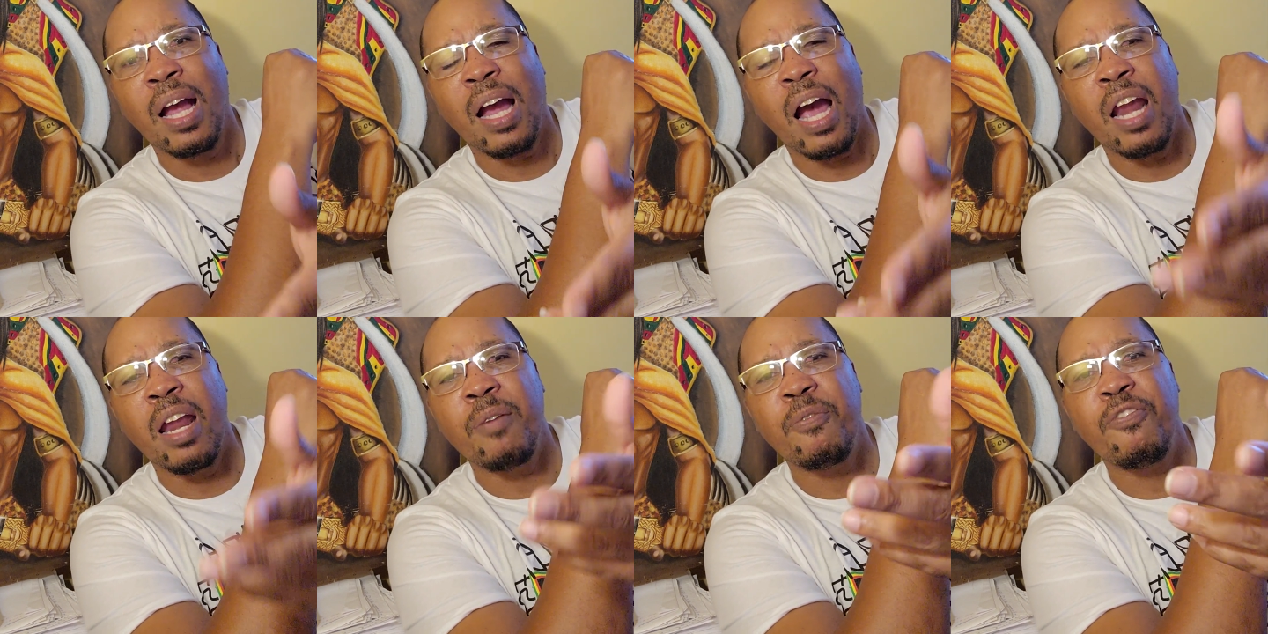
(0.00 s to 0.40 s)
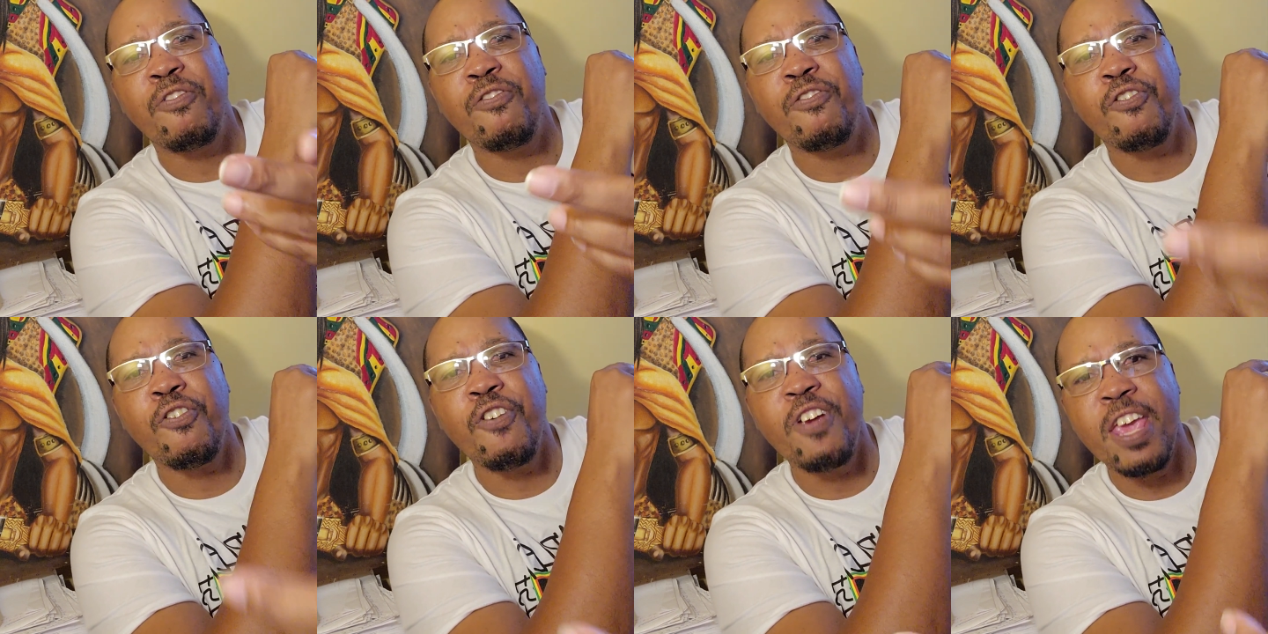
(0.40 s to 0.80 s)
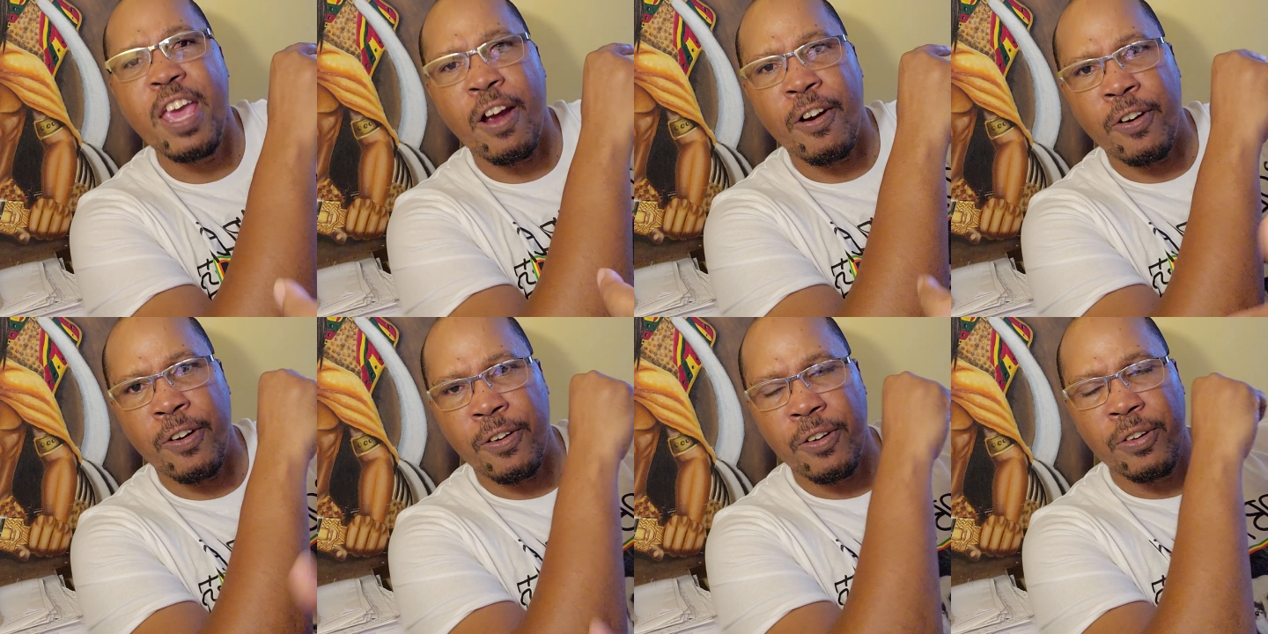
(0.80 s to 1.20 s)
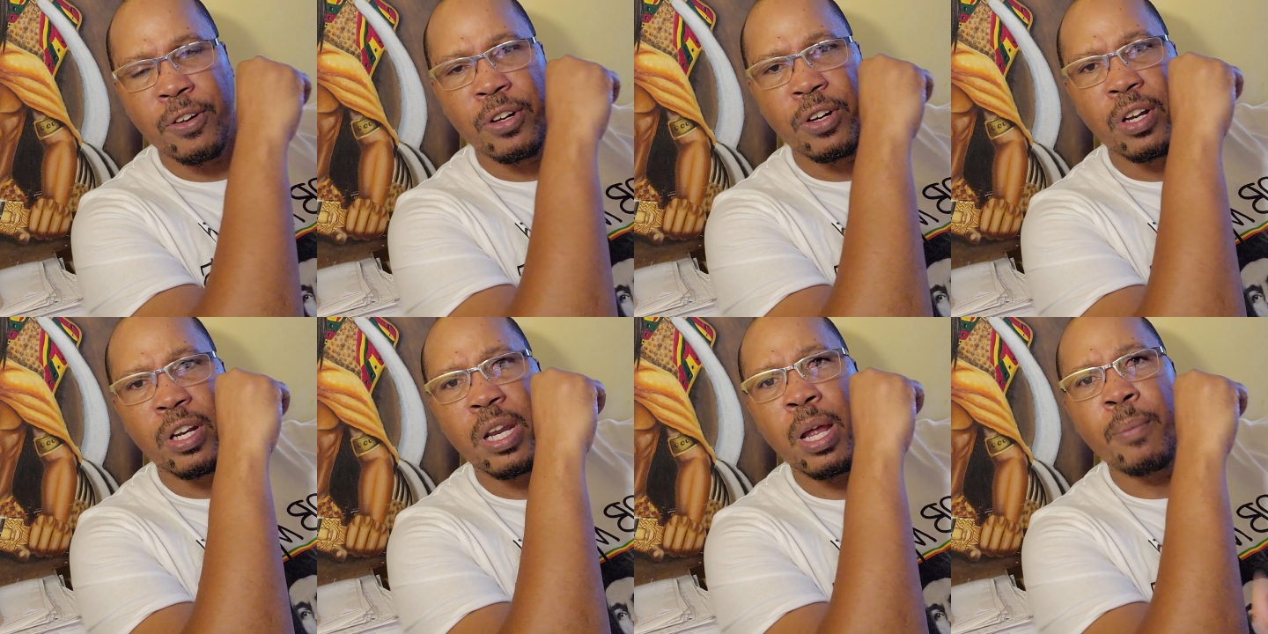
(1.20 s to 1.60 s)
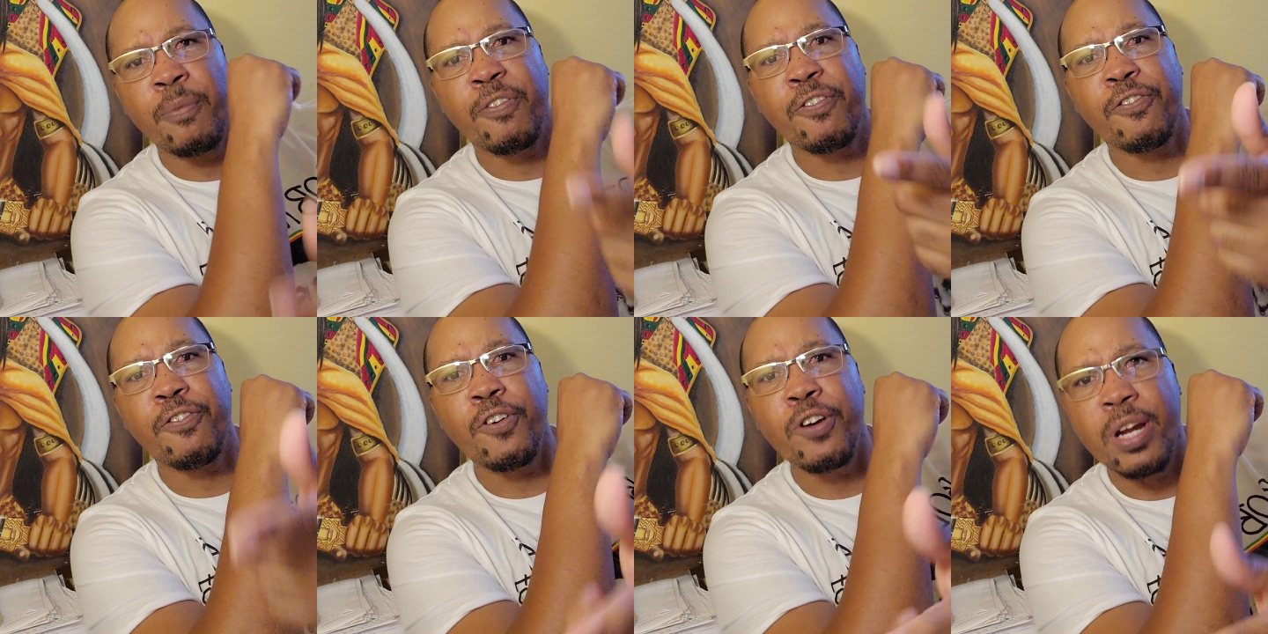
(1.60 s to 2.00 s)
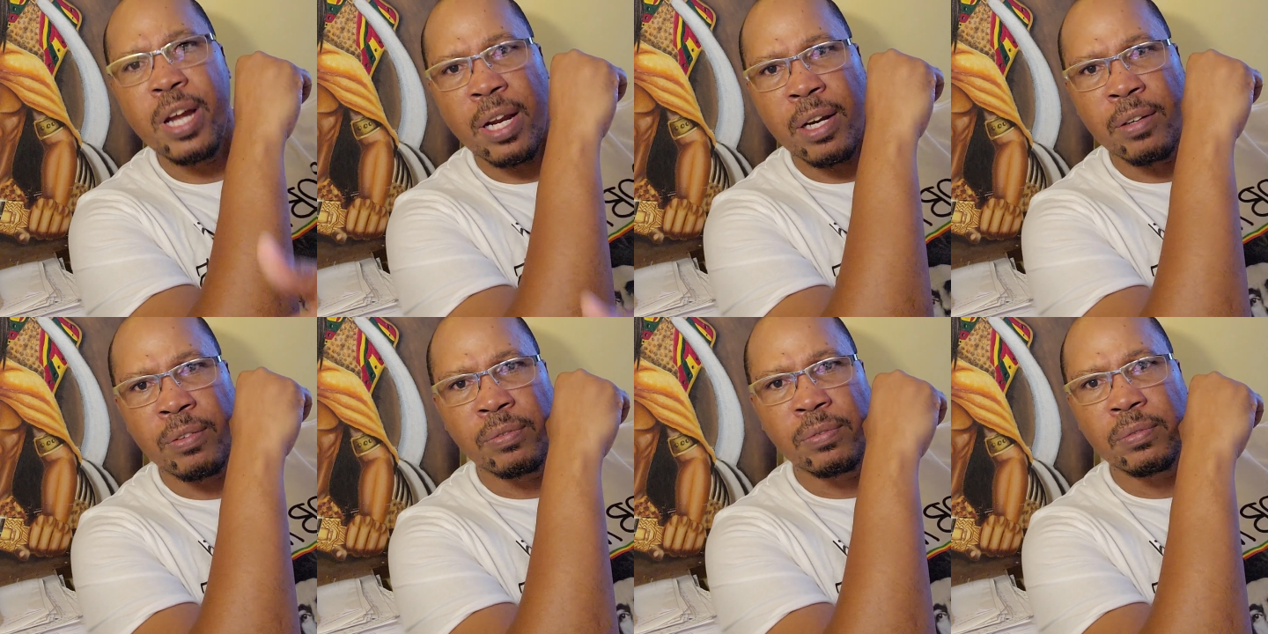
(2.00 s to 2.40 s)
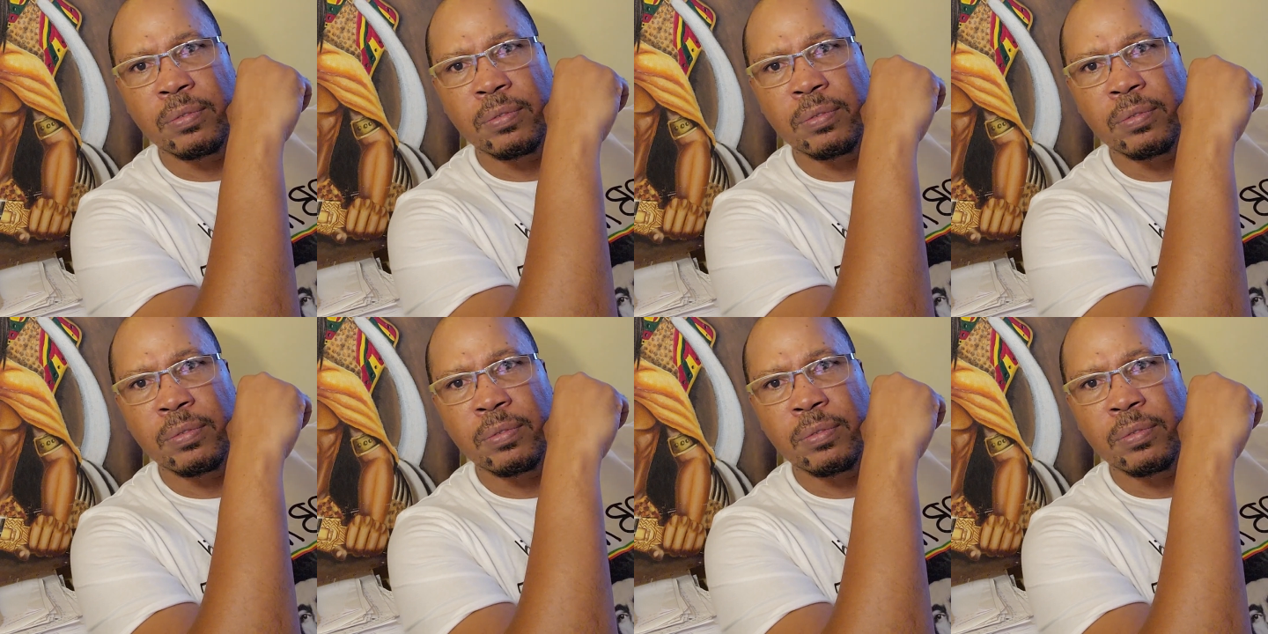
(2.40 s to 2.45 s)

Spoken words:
Because them freer. Them afraid.